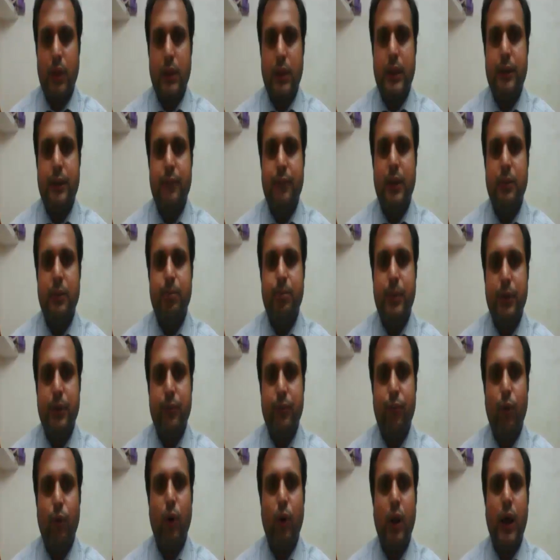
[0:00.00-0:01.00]
Even
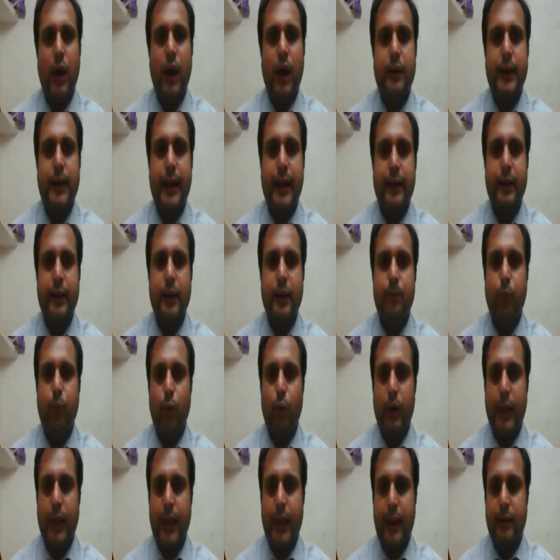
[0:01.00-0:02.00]
before attacking
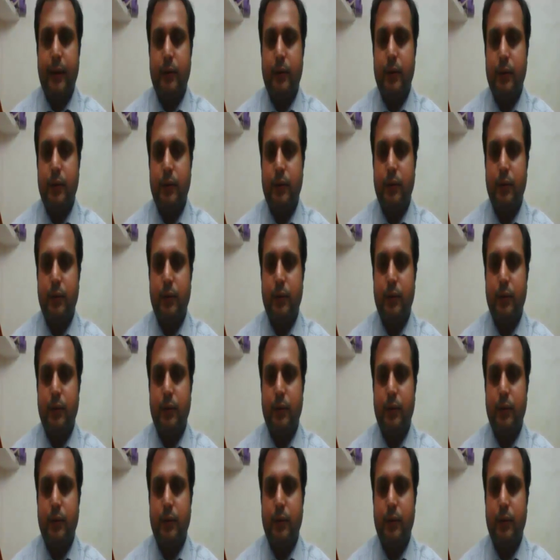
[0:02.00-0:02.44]
Poland,